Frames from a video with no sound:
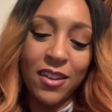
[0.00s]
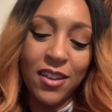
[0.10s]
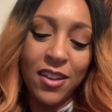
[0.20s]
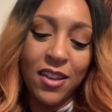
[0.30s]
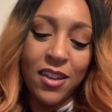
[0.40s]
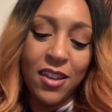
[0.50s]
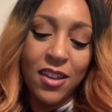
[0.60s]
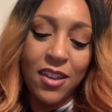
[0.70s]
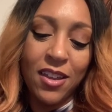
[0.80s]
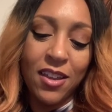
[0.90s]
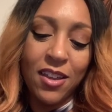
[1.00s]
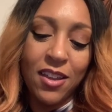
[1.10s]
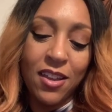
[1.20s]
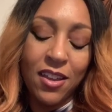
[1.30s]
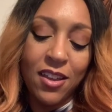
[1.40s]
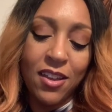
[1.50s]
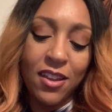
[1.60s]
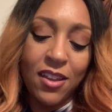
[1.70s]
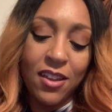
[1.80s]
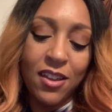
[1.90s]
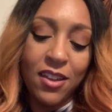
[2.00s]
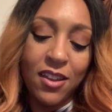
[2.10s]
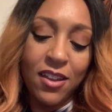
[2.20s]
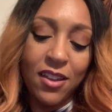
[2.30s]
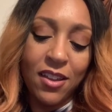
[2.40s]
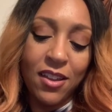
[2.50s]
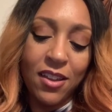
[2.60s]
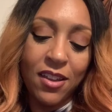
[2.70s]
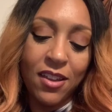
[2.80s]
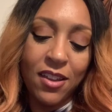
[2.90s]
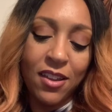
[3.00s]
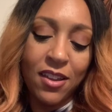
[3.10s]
Nobody speaks.